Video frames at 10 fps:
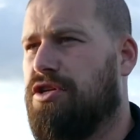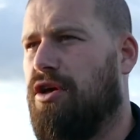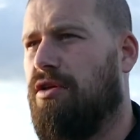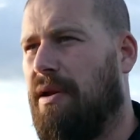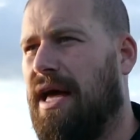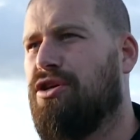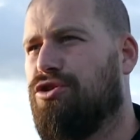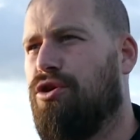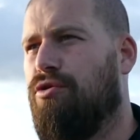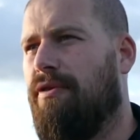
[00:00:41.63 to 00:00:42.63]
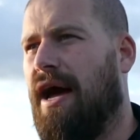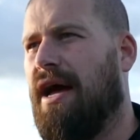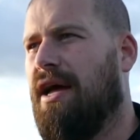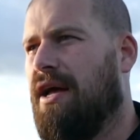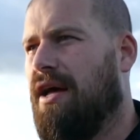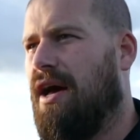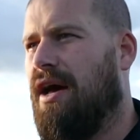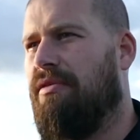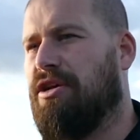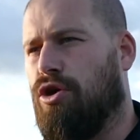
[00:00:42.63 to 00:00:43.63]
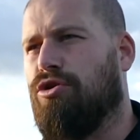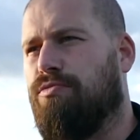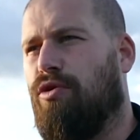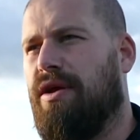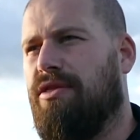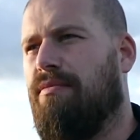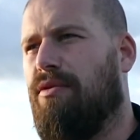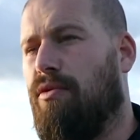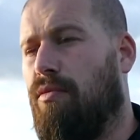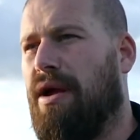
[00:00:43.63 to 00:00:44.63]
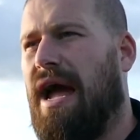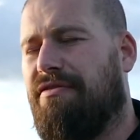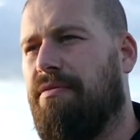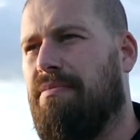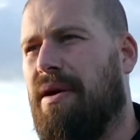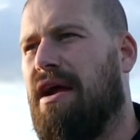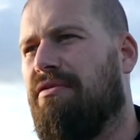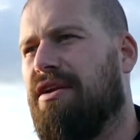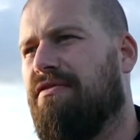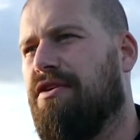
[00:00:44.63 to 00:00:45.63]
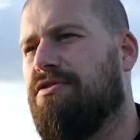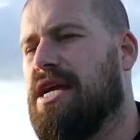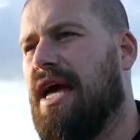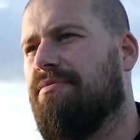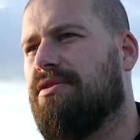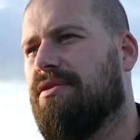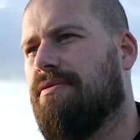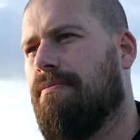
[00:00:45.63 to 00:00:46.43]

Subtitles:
The players knew that there's lots more in them and we have to be better in future games.